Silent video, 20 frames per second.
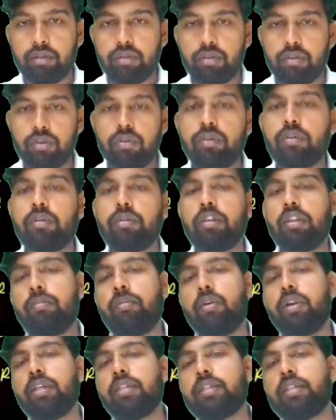So the
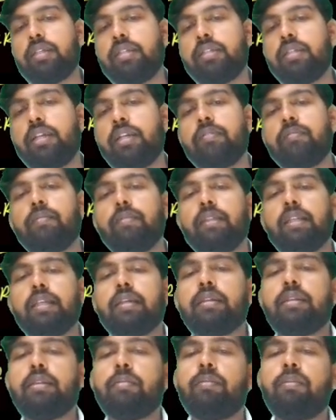body senses that
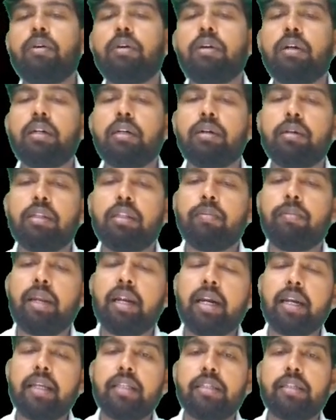the
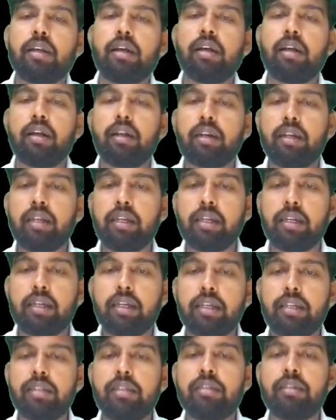blood is
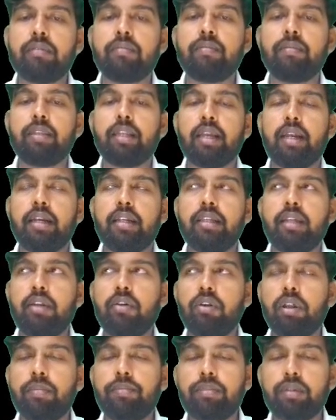decreased at the
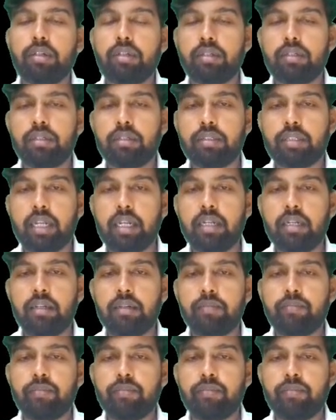level of cell,